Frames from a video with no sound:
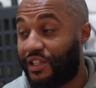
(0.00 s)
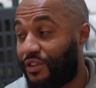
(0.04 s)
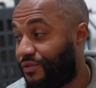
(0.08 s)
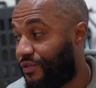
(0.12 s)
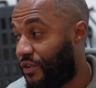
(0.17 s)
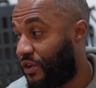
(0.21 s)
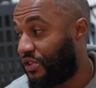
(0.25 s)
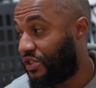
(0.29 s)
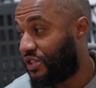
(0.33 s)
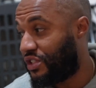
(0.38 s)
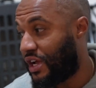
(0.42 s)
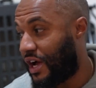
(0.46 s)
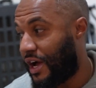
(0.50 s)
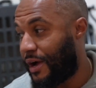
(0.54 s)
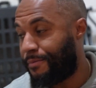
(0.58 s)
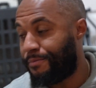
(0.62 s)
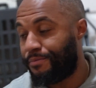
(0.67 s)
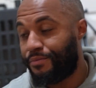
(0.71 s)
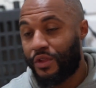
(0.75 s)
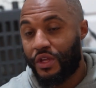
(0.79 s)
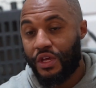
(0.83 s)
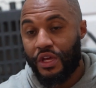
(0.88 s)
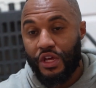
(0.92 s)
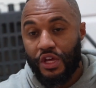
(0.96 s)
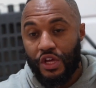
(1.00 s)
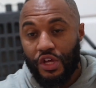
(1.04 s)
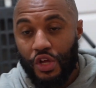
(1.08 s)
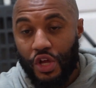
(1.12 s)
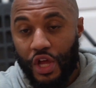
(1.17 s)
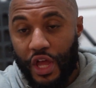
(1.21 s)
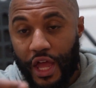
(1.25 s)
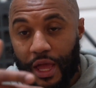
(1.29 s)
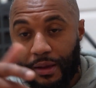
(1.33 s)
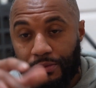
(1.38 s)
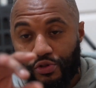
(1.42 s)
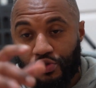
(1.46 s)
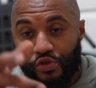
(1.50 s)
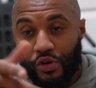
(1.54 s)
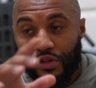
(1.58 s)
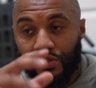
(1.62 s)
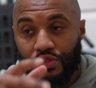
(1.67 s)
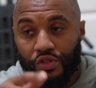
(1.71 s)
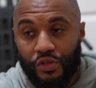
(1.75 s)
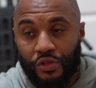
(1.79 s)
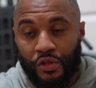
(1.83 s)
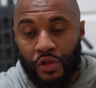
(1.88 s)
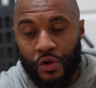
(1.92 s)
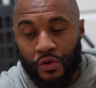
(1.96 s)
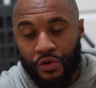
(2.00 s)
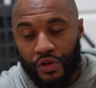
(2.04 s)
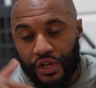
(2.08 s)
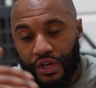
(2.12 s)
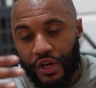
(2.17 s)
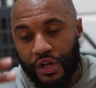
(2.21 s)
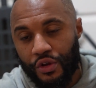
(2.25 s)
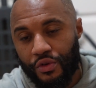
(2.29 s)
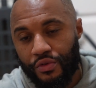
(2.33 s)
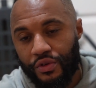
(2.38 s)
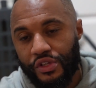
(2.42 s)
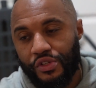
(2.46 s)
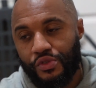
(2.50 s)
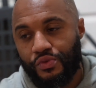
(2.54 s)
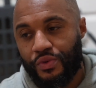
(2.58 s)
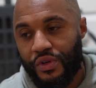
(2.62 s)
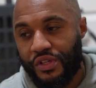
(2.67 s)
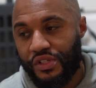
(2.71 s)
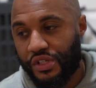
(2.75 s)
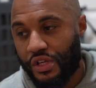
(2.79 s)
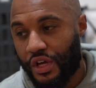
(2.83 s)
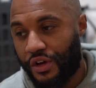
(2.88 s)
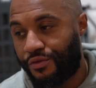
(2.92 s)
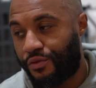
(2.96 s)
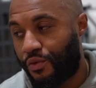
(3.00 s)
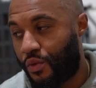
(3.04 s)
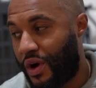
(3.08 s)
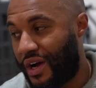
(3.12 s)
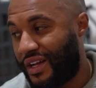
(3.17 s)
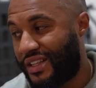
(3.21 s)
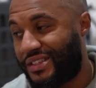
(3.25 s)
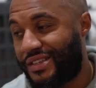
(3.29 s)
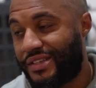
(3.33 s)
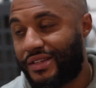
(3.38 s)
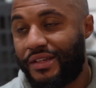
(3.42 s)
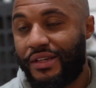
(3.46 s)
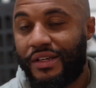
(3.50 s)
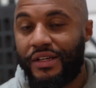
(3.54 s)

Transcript: the first time. Hip structure alone could increase risk of what?